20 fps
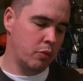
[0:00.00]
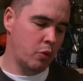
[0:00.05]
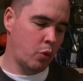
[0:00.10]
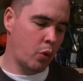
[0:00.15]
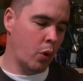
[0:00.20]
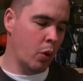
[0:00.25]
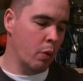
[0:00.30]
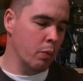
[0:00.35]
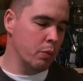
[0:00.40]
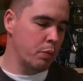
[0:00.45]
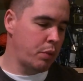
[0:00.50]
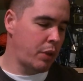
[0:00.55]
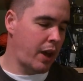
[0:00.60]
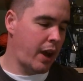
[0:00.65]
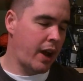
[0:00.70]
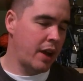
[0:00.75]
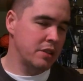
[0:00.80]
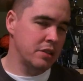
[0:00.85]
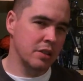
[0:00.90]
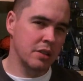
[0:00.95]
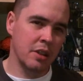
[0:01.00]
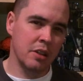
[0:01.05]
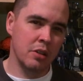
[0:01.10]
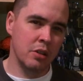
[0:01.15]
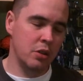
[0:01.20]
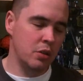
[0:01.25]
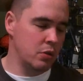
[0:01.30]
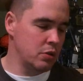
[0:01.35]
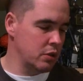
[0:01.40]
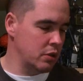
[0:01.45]
chrome plastic that they're
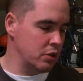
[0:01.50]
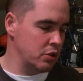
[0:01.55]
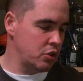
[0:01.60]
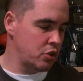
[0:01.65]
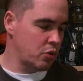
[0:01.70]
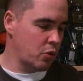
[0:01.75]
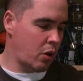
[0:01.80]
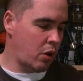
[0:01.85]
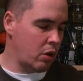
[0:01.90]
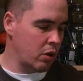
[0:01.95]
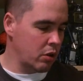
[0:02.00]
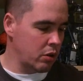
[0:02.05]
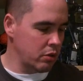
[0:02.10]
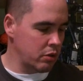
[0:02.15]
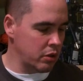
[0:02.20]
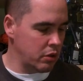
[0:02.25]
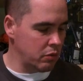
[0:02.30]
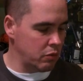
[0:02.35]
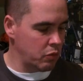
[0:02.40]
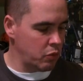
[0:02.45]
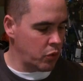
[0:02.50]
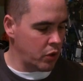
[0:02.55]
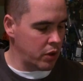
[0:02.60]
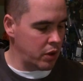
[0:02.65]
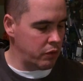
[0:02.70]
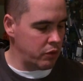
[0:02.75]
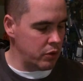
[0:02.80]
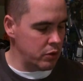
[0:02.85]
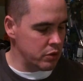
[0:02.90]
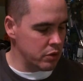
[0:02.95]
using is stronger than what
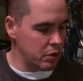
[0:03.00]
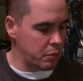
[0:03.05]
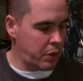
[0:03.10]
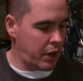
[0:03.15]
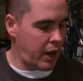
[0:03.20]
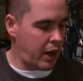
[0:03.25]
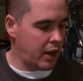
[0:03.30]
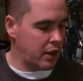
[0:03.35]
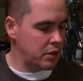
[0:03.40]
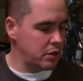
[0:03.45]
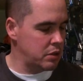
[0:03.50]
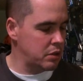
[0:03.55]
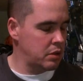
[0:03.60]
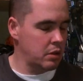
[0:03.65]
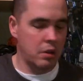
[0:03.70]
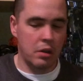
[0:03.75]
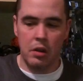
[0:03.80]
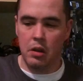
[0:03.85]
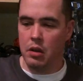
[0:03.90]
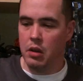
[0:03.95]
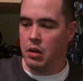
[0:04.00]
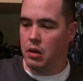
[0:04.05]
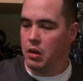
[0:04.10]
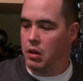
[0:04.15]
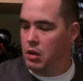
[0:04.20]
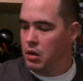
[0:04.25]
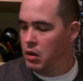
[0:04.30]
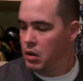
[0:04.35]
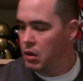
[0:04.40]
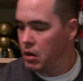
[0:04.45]
they've used in the past.
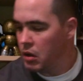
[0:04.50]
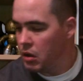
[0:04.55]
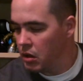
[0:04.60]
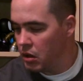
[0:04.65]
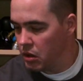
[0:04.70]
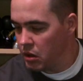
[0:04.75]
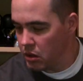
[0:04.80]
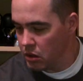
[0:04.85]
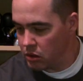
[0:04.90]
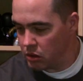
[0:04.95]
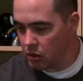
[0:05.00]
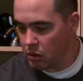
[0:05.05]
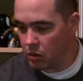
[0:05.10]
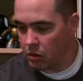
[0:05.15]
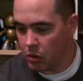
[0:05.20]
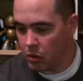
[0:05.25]
So